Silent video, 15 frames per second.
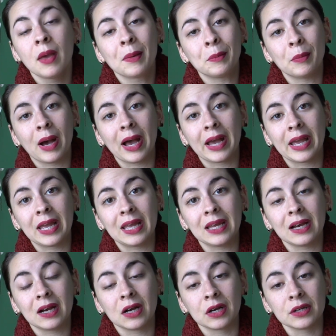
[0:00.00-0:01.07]

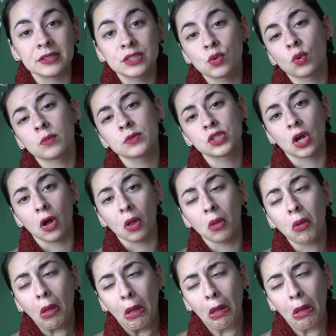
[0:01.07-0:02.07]
my storm shawl.